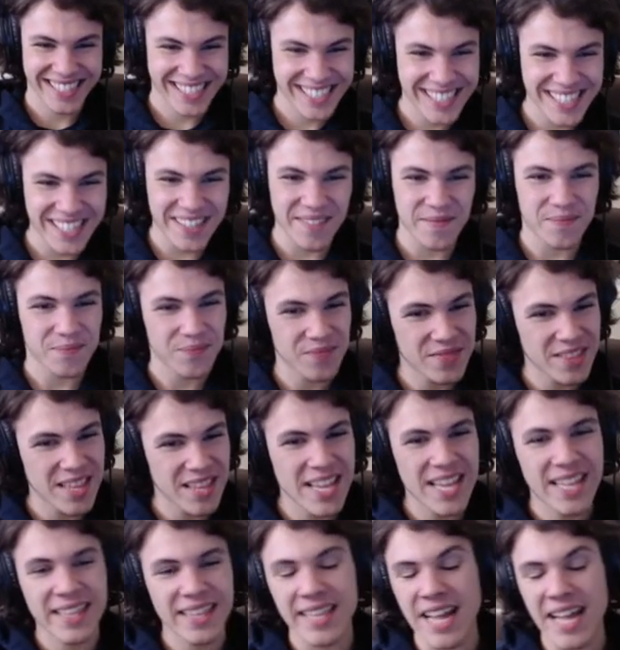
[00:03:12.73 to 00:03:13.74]
watching me.
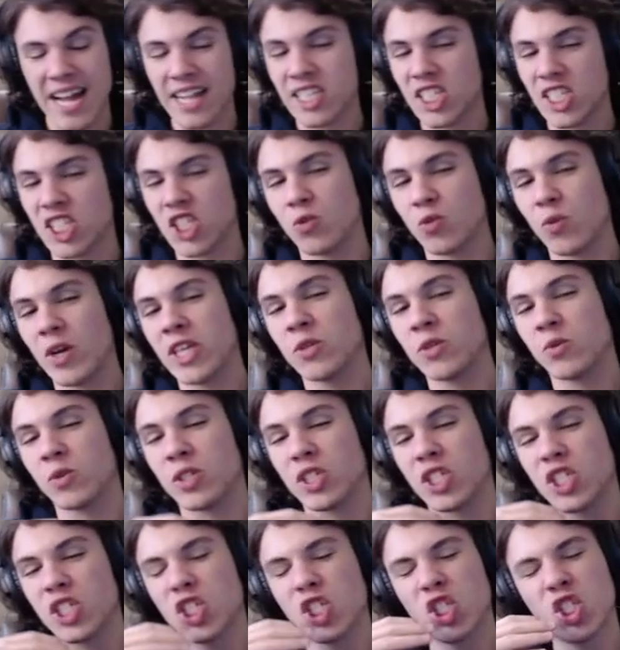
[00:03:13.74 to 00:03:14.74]
That switch
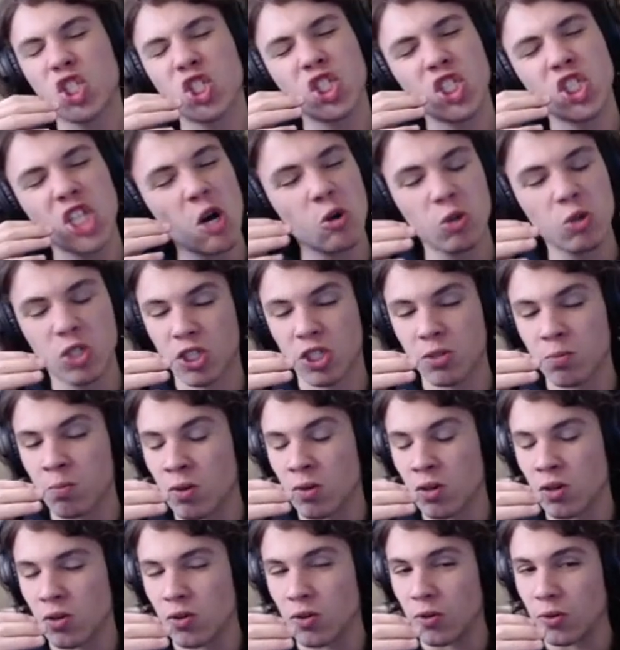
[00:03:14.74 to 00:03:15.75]
was so
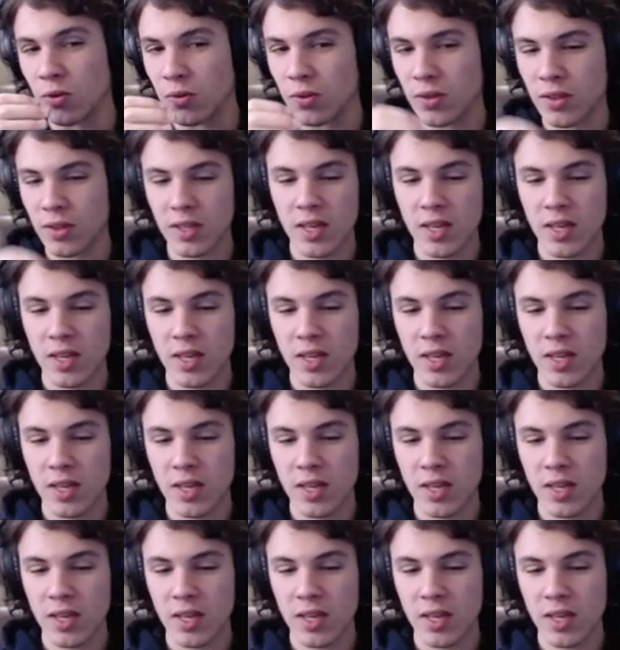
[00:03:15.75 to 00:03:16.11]
smooth.